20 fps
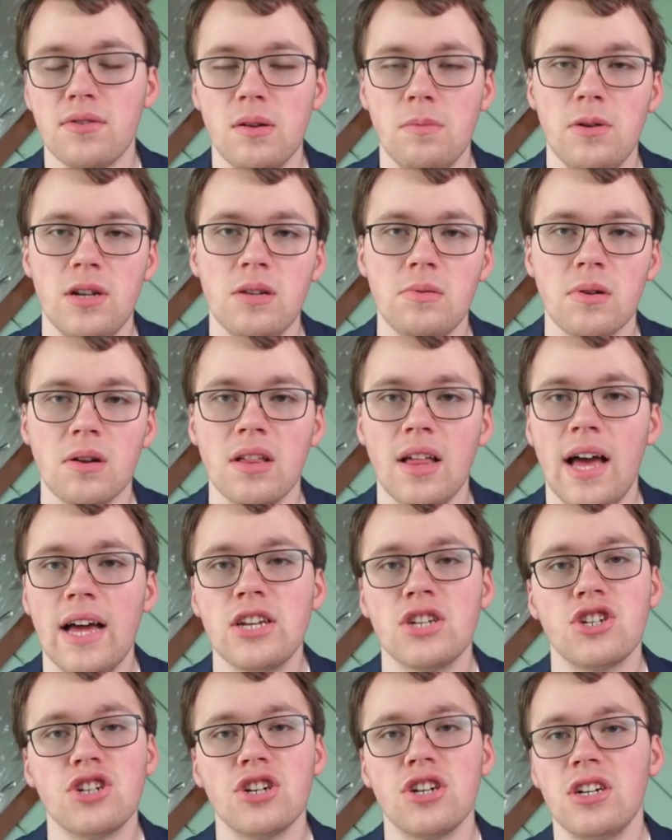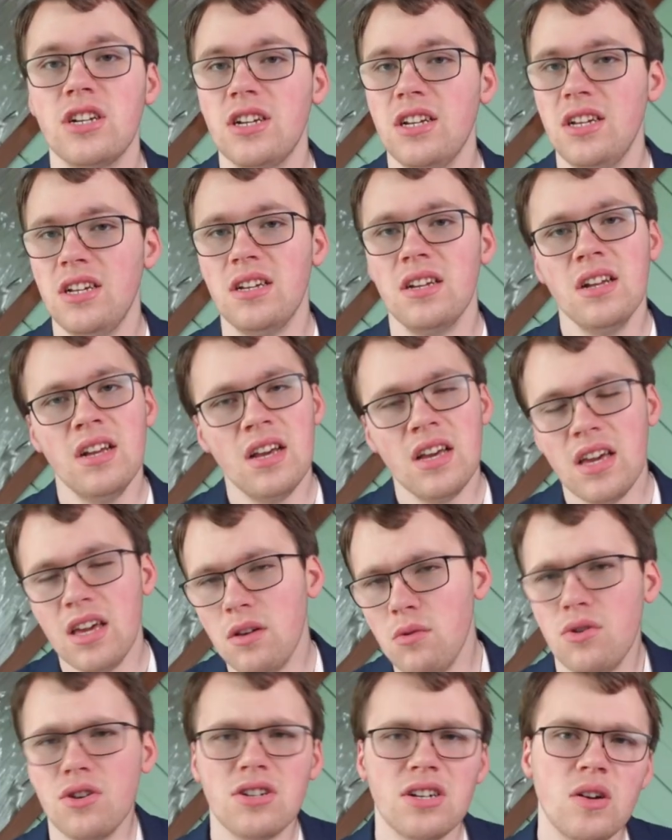by Pittsburgh last year, and
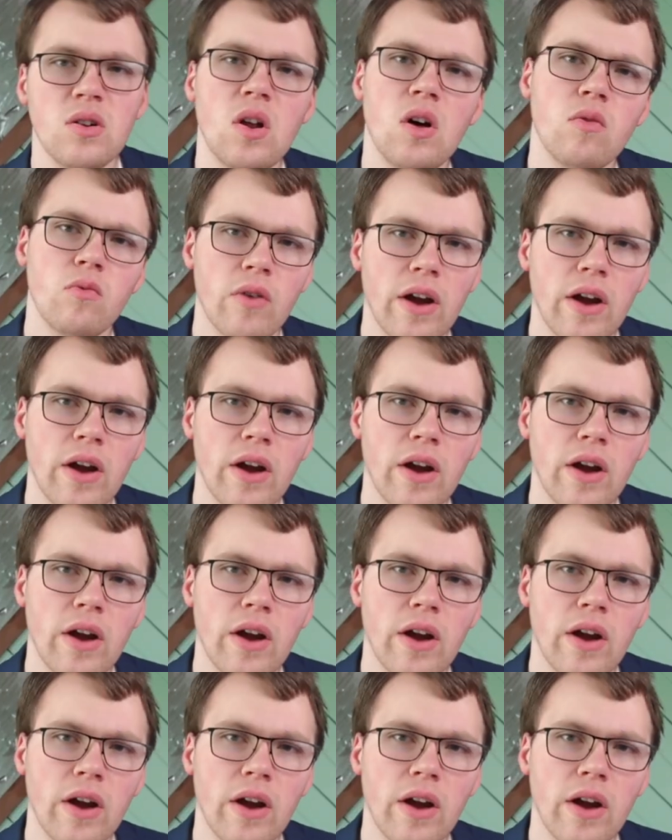he worked out all